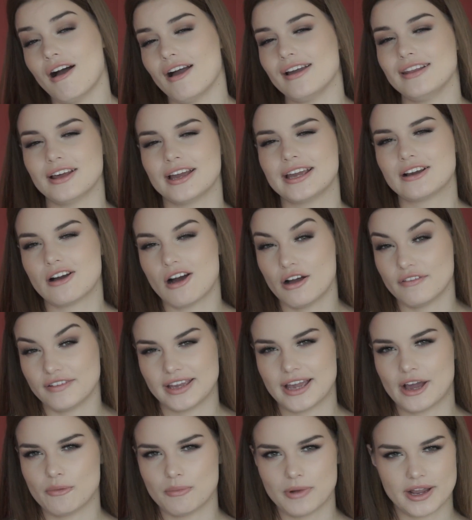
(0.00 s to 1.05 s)
I like
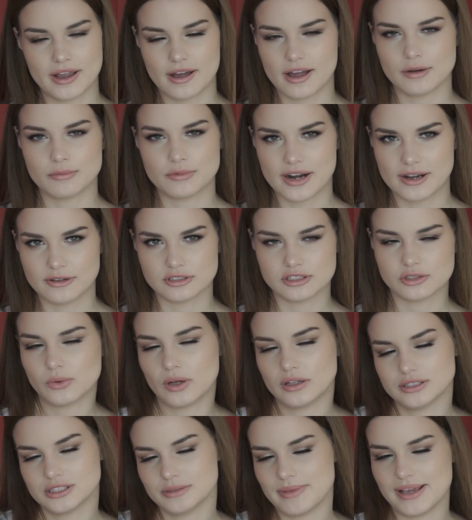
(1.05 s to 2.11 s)
carving out my eyebrows as
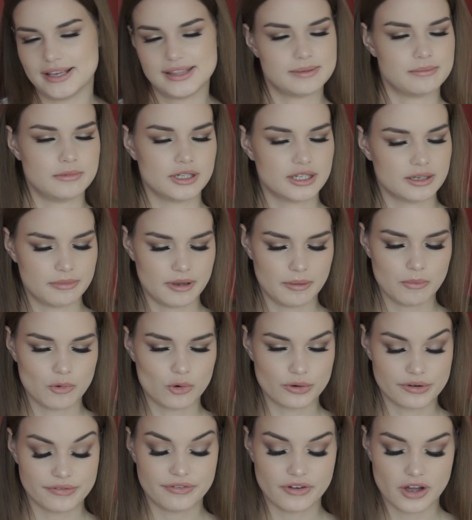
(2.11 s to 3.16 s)
well to make them look a bit
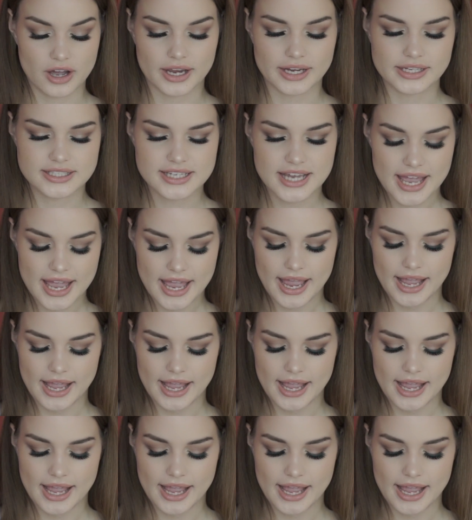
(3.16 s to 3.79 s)
more refined,